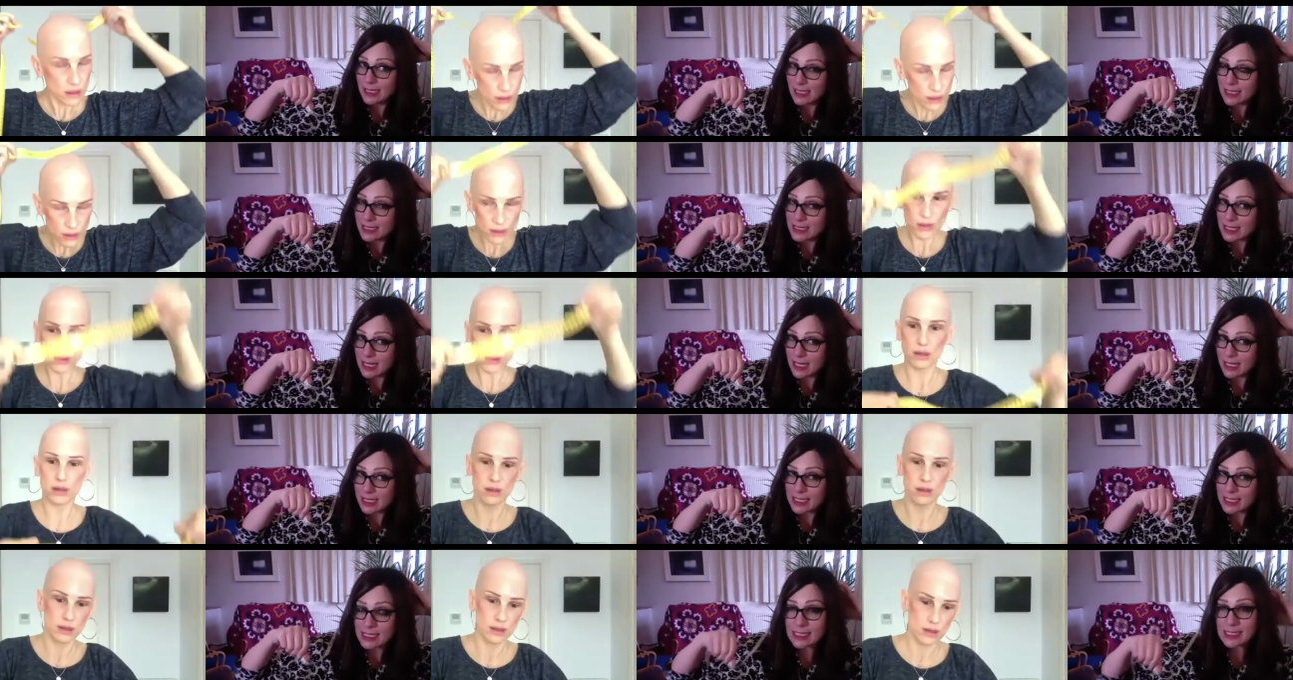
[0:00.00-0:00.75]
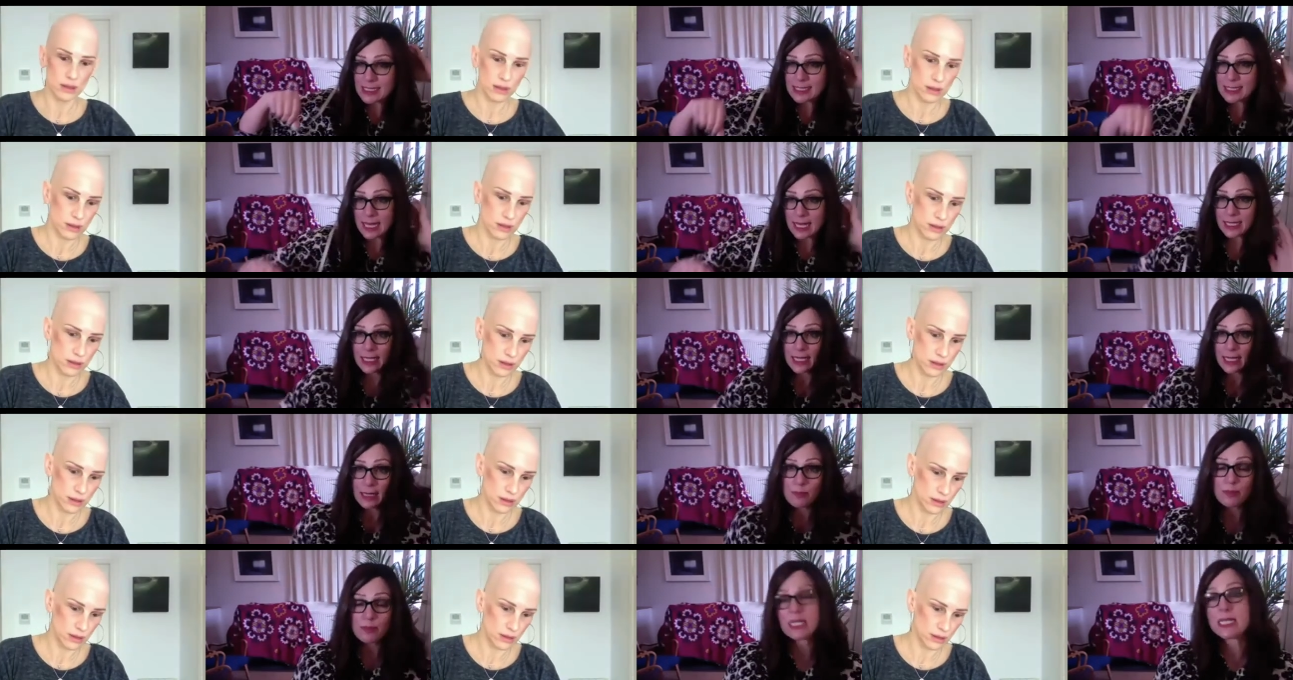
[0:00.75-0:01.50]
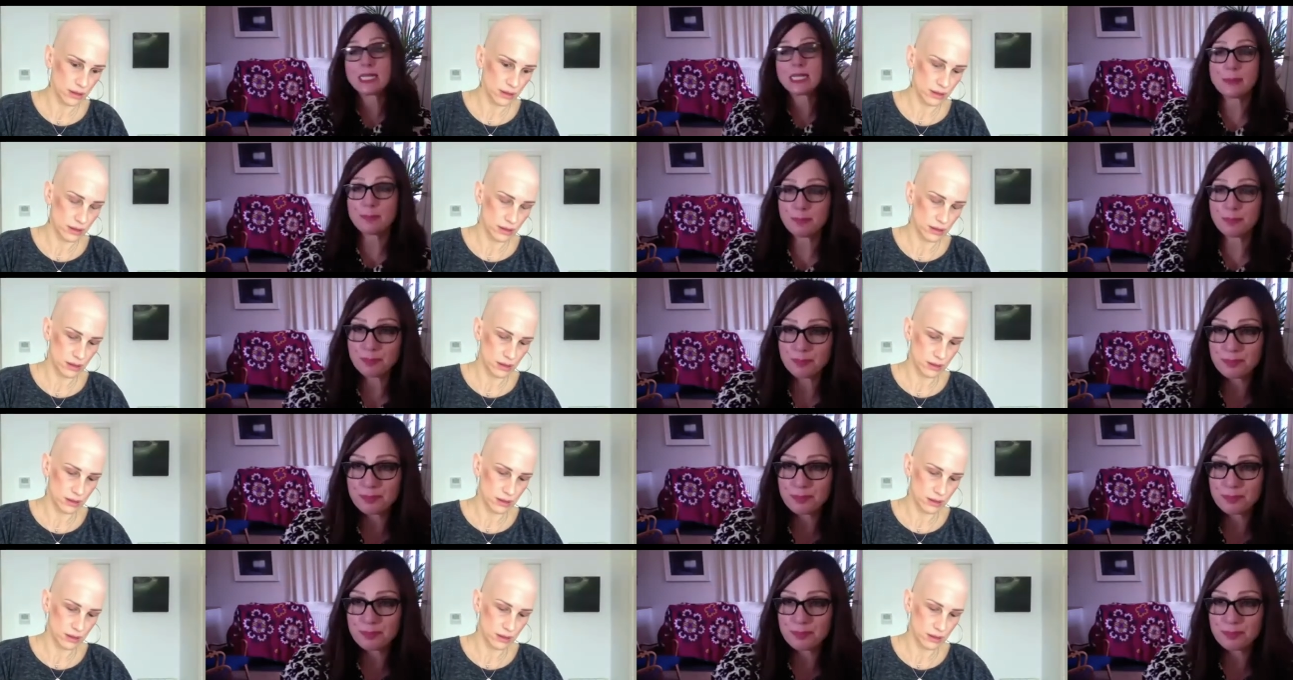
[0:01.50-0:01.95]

Speaker 1: It's like a saggy, empty